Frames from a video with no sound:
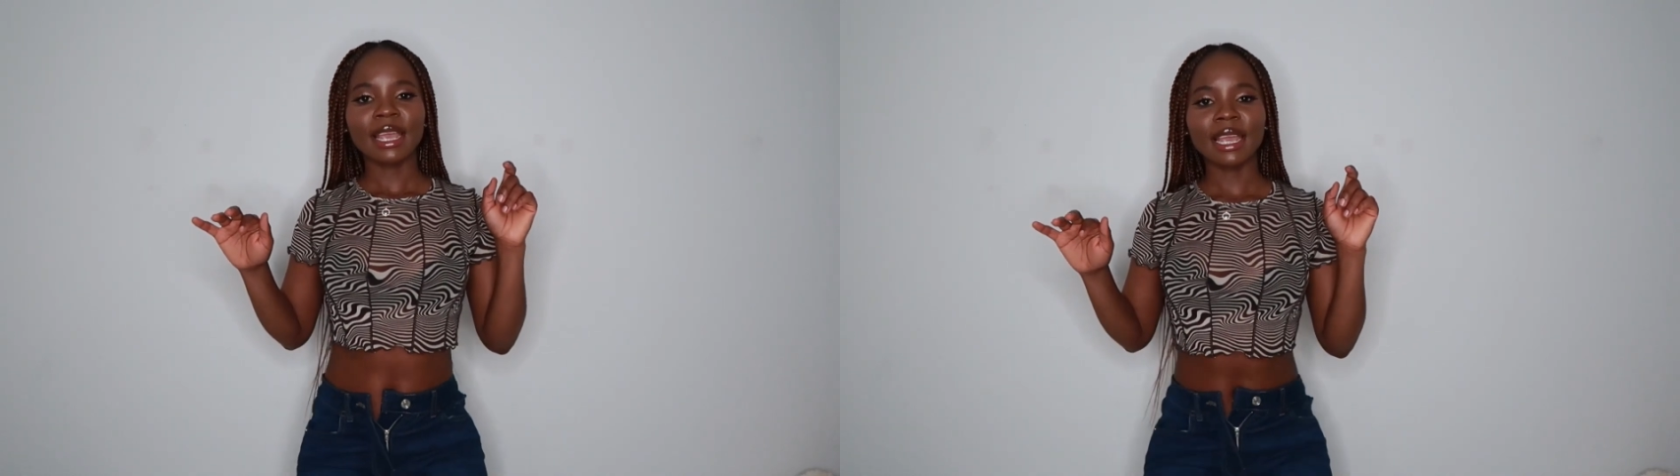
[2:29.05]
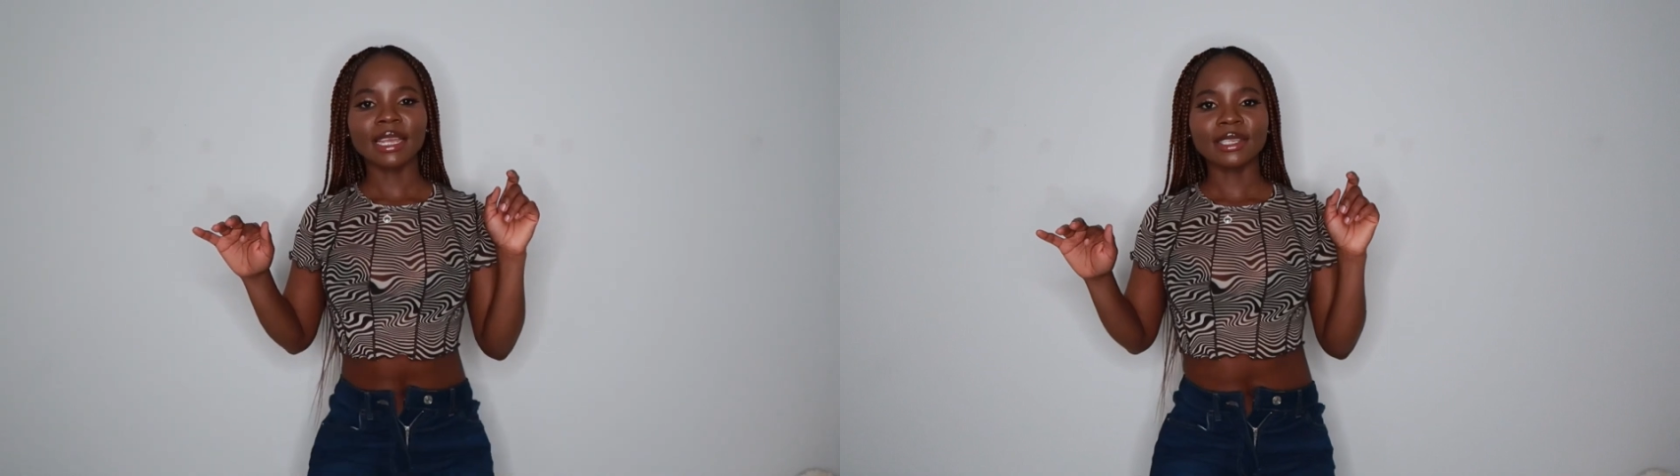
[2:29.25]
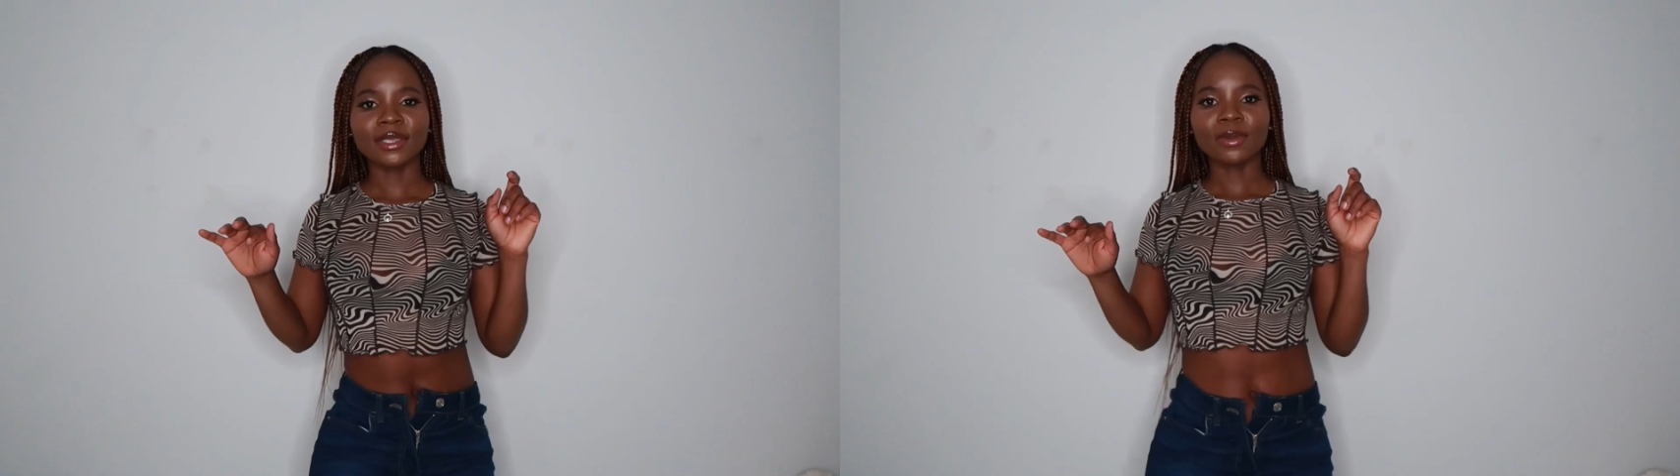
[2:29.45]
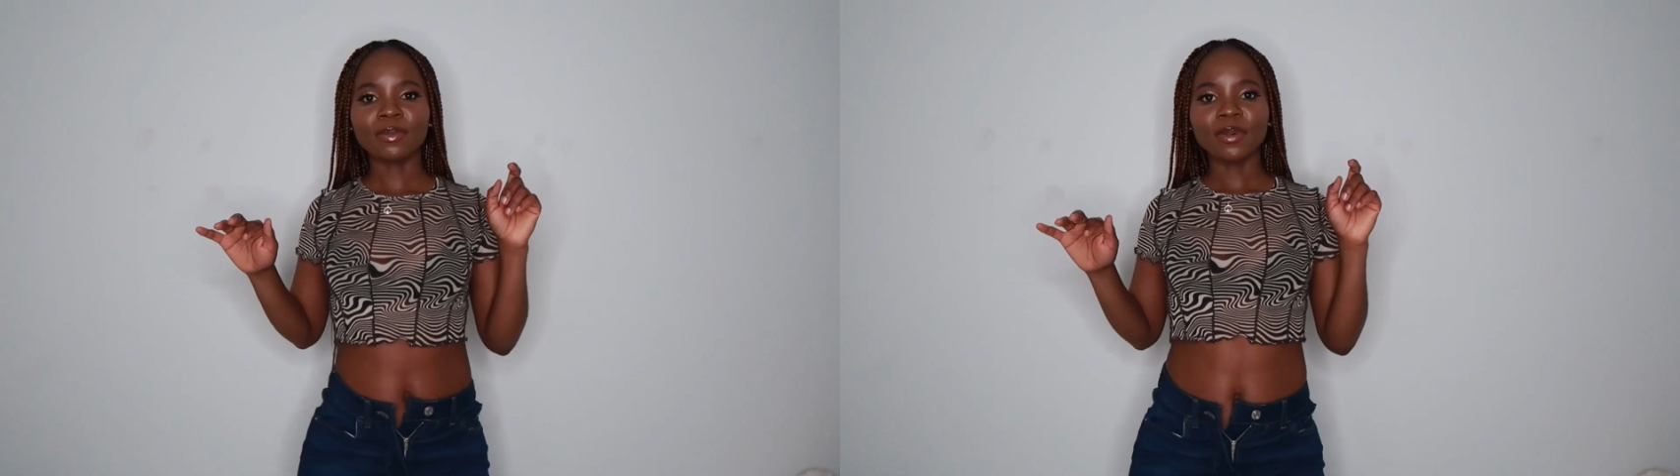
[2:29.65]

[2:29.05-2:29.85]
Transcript: and you